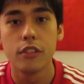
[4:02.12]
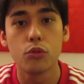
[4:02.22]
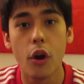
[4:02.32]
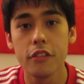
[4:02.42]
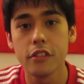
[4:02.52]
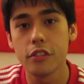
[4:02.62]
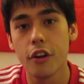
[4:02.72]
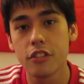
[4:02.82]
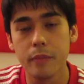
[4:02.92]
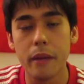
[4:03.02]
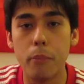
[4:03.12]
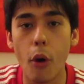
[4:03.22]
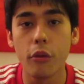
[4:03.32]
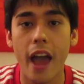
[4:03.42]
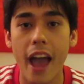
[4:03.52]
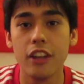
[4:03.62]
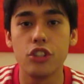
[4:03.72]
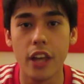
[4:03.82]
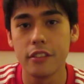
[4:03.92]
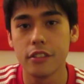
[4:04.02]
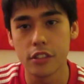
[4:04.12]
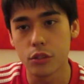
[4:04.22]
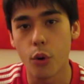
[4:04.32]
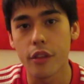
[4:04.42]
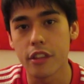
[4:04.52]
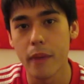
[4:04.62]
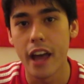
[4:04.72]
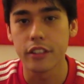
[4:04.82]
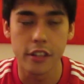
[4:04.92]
Suarez and Sturridge, to me, both had chances to score in this match.